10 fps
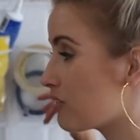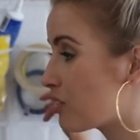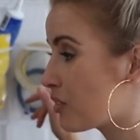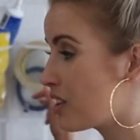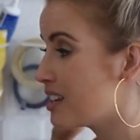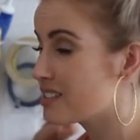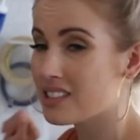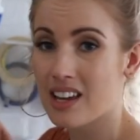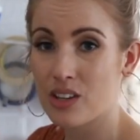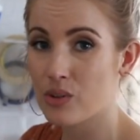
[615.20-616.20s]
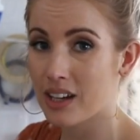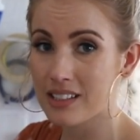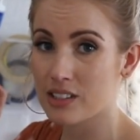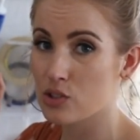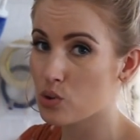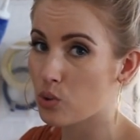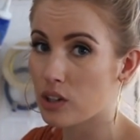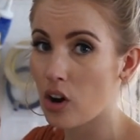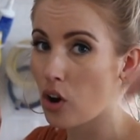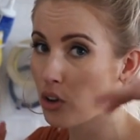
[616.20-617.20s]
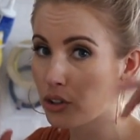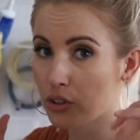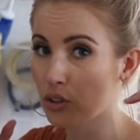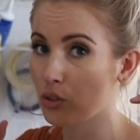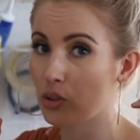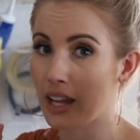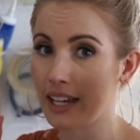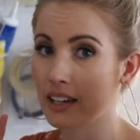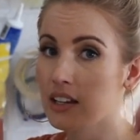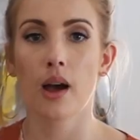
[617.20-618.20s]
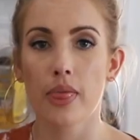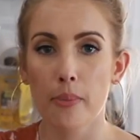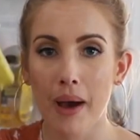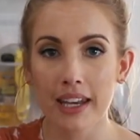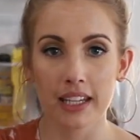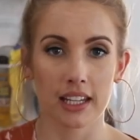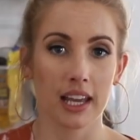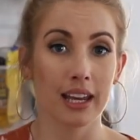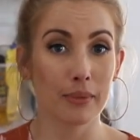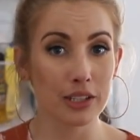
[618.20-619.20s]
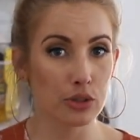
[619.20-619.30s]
of little things and you guys can store all your little, like the putty and my